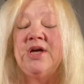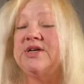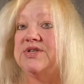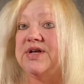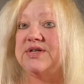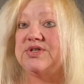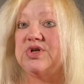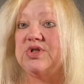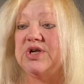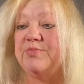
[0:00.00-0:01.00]
So let's
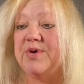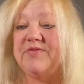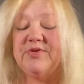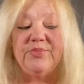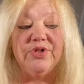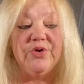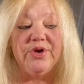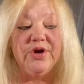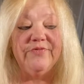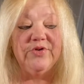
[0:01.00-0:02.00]
do the above and below
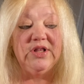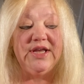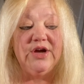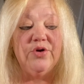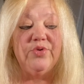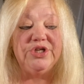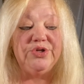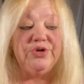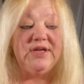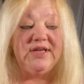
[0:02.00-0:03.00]
here for Leo, which
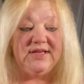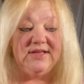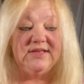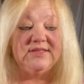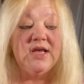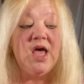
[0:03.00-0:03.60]
is